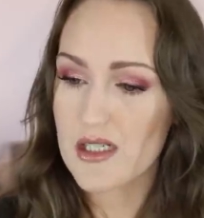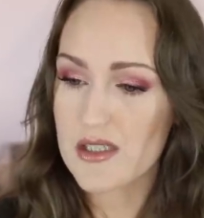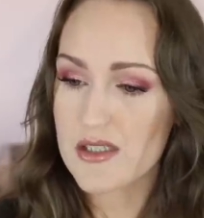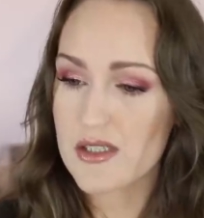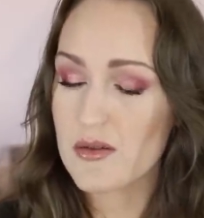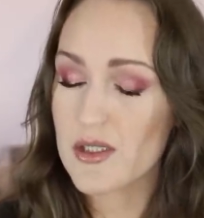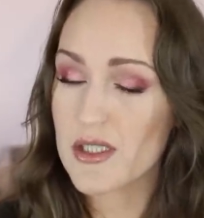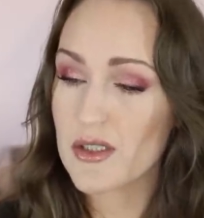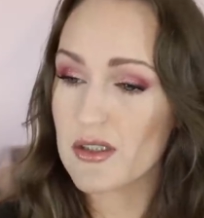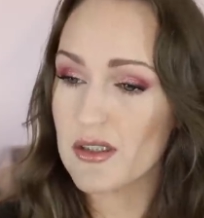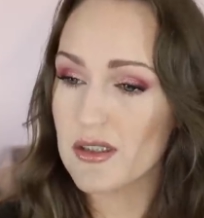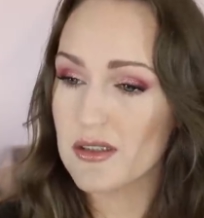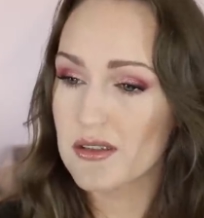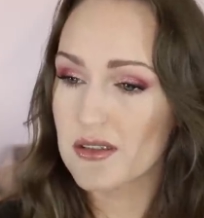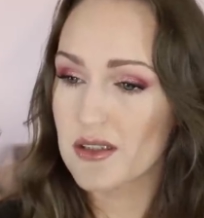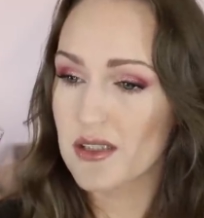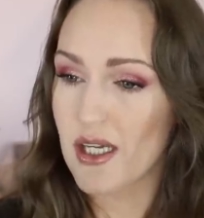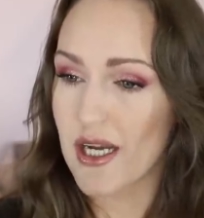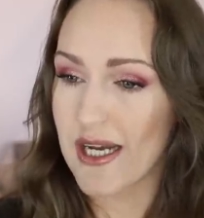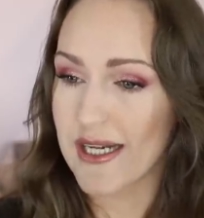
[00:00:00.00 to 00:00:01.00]
so I don't
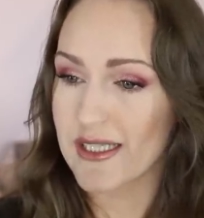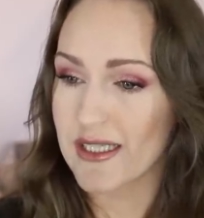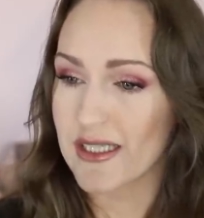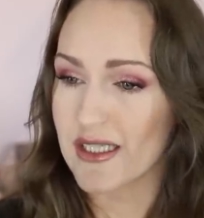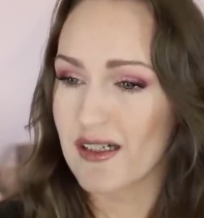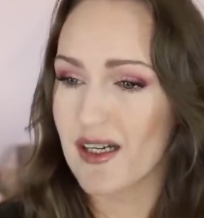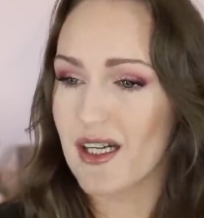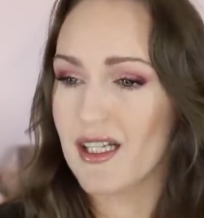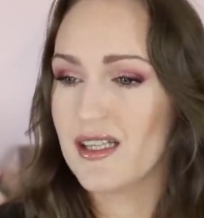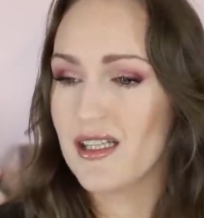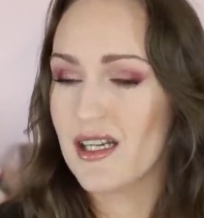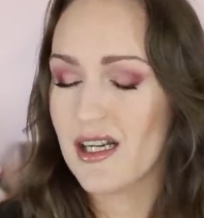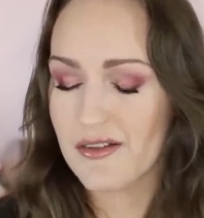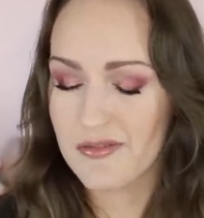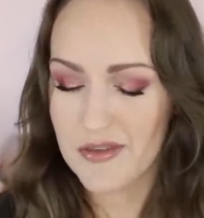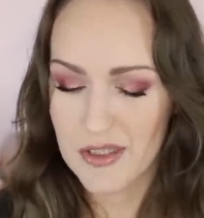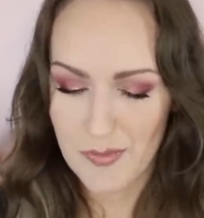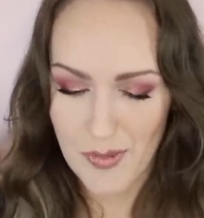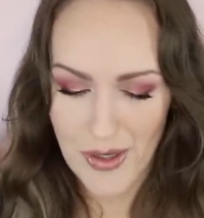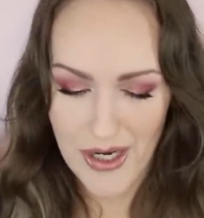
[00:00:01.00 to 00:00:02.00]
like it. I
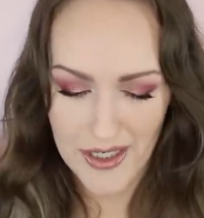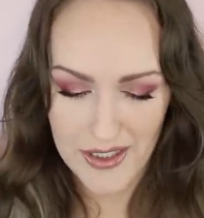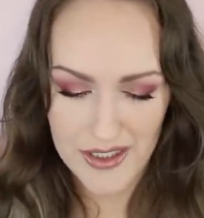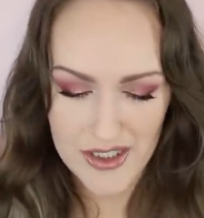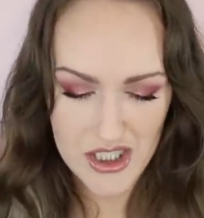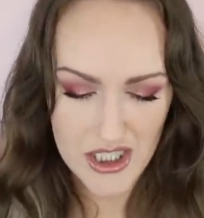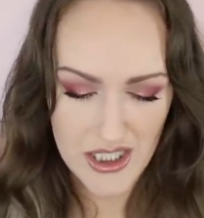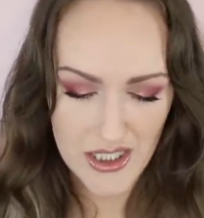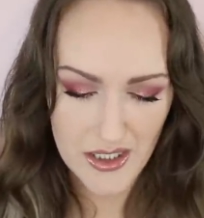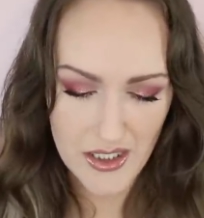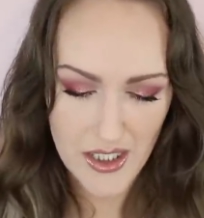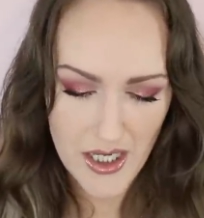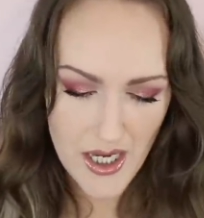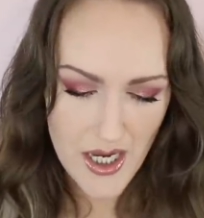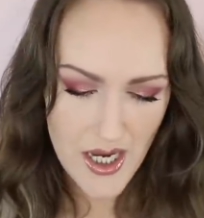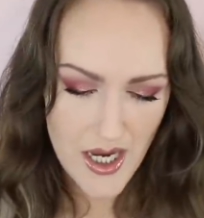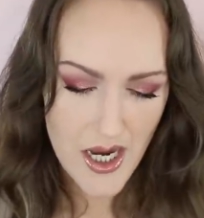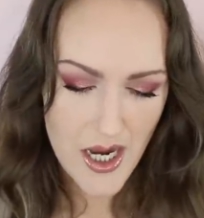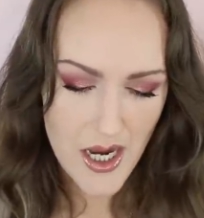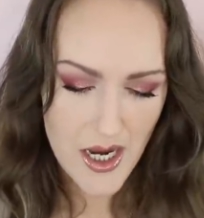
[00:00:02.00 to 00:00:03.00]
love the packaging,
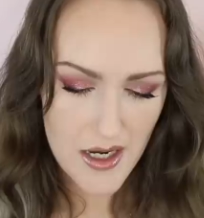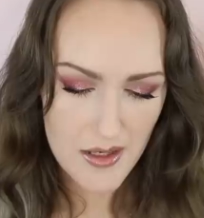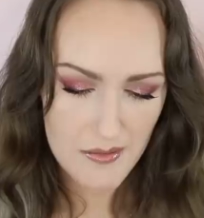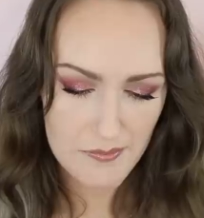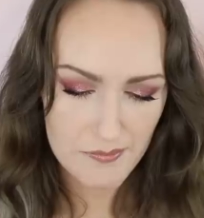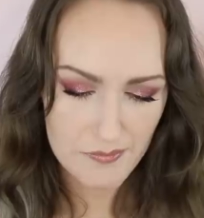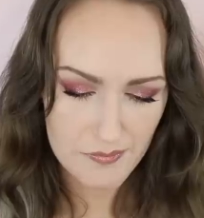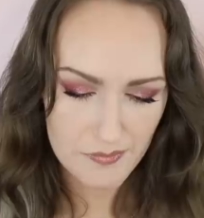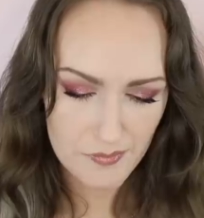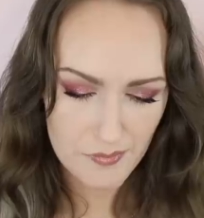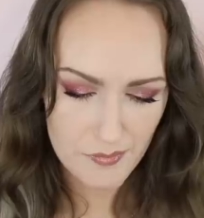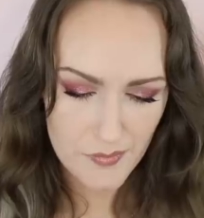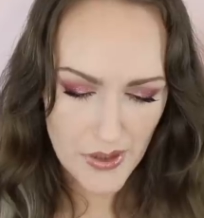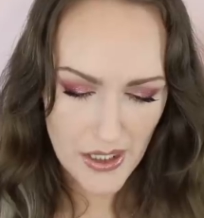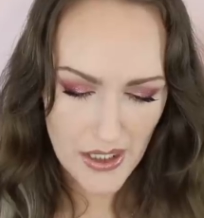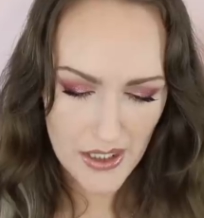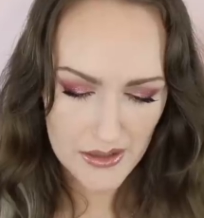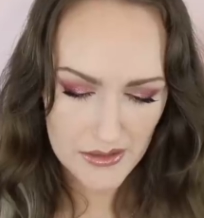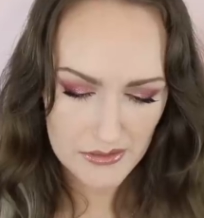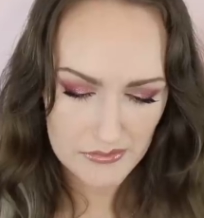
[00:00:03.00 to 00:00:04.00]
um,
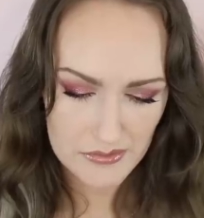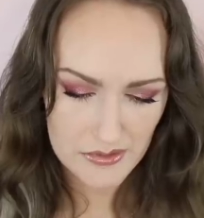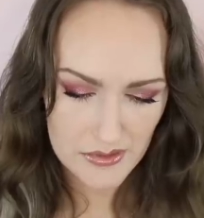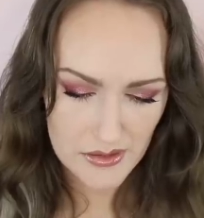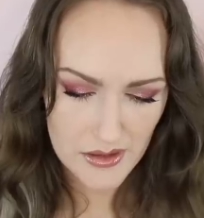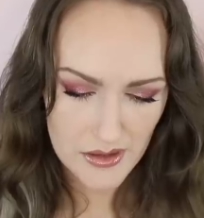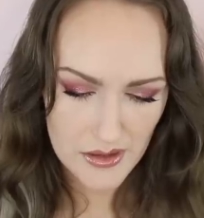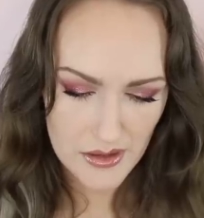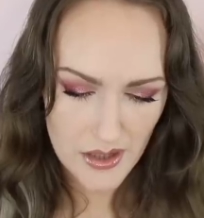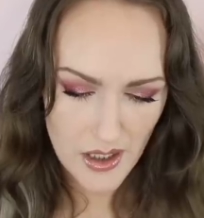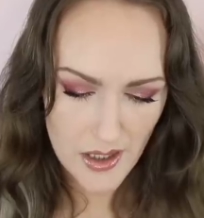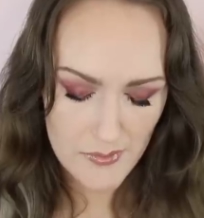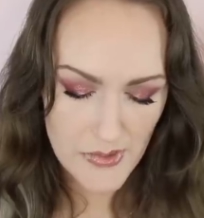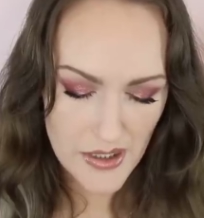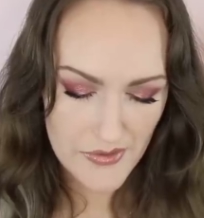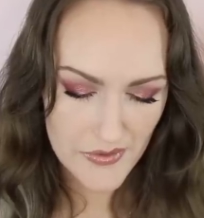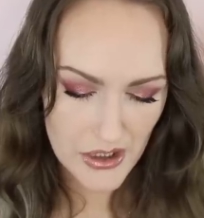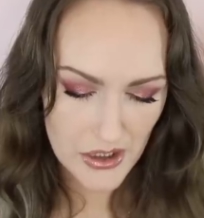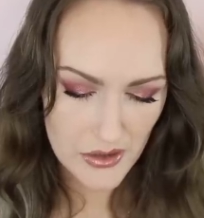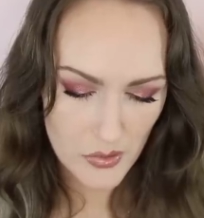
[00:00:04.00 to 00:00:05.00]
but I'm
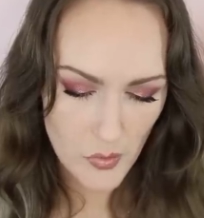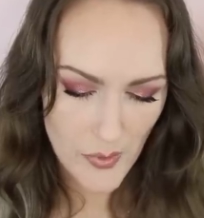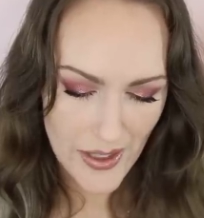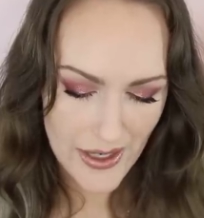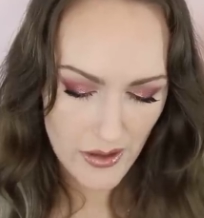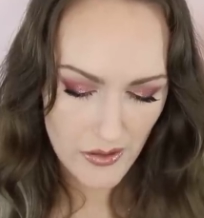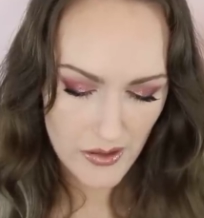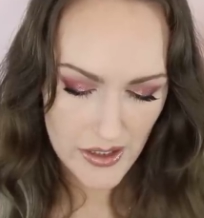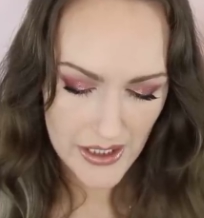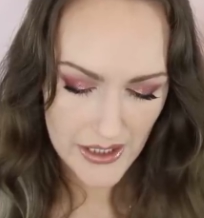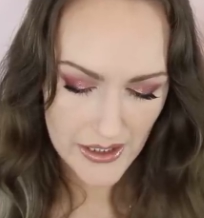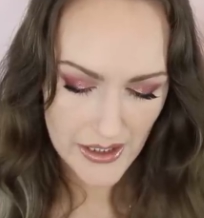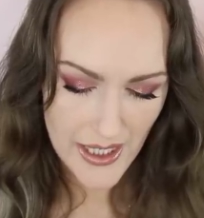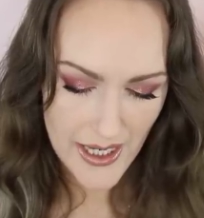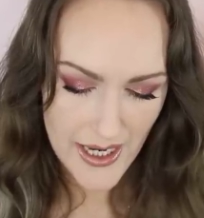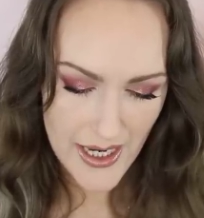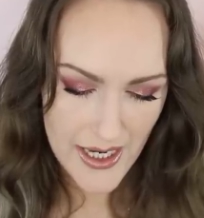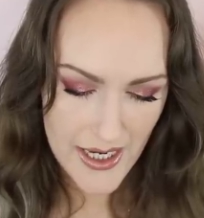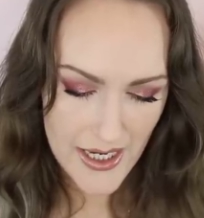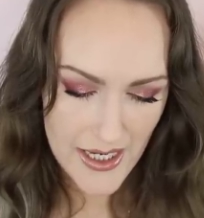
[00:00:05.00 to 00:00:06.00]
never going to wear it.
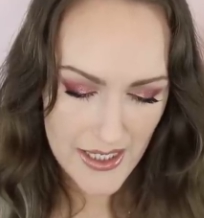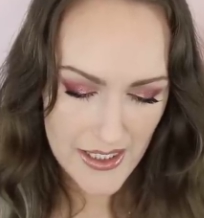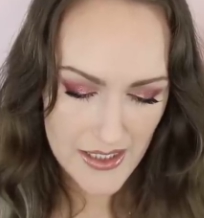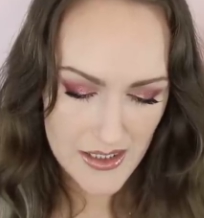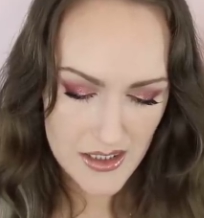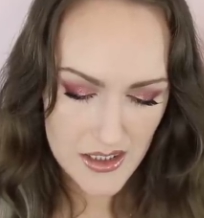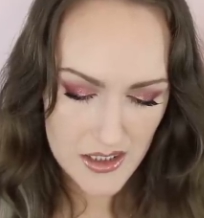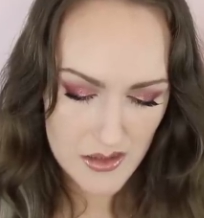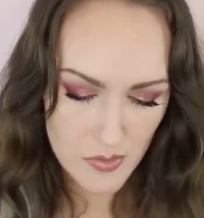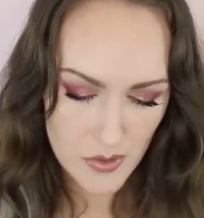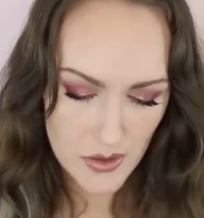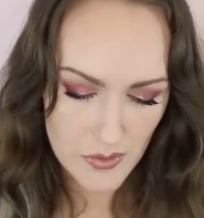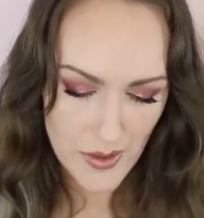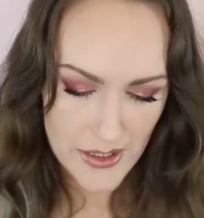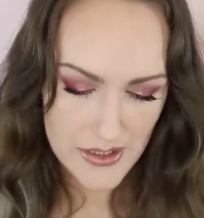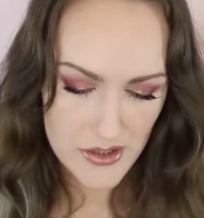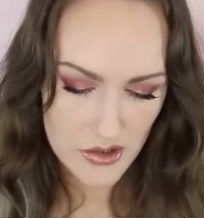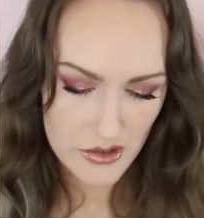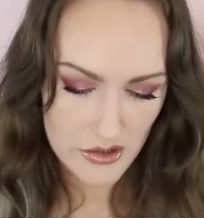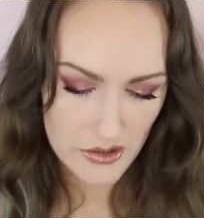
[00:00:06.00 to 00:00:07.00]
And what do
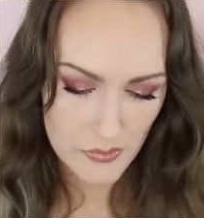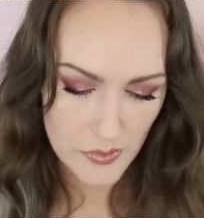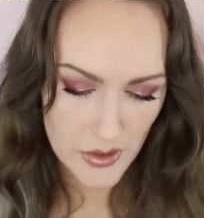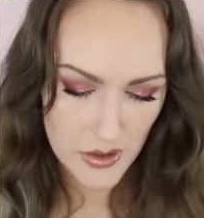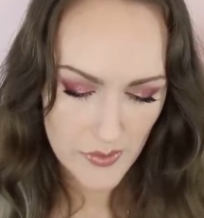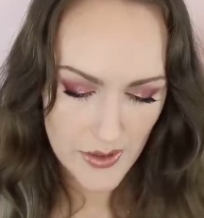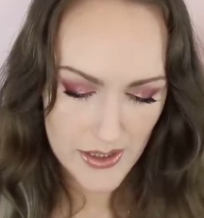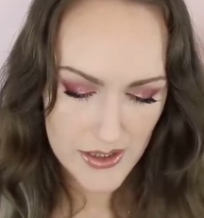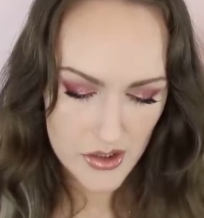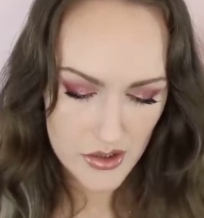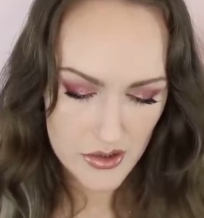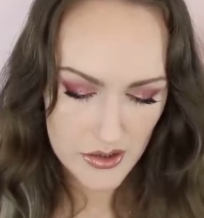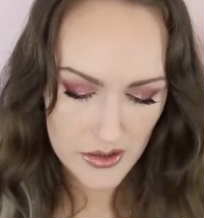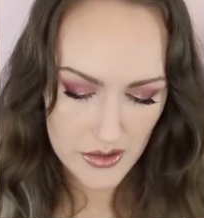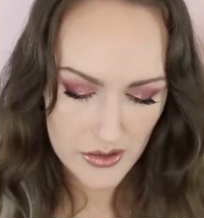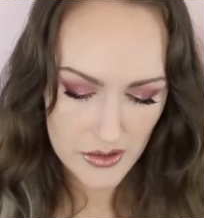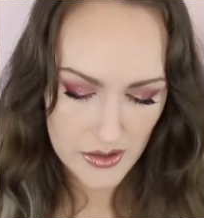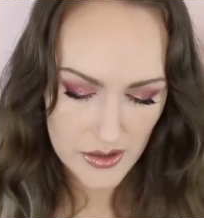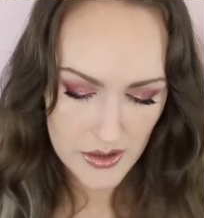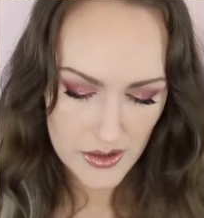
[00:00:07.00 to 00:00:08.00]
I do? What do I
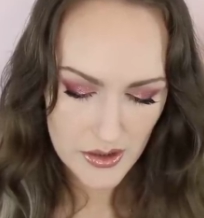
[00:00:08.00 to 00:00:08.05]
do?